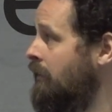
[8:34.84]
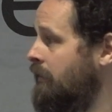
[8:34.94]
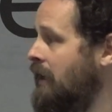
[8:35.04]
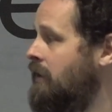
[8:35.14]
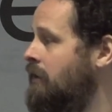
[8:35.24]

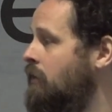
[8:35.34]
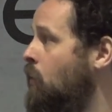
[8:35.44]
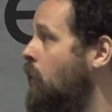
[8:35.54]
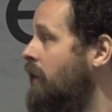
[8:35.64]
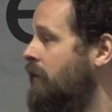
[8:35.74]
that's
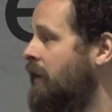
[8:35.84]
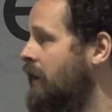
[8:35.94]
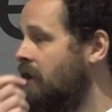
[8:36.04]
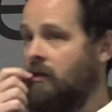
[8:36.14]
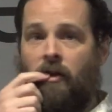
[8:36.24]
what I
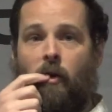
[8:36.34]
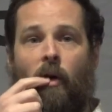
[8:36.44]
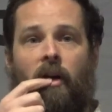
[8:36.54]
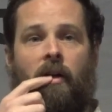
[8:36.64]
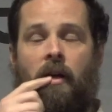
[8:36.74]
think isn't going to
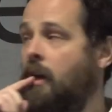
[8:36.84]
work.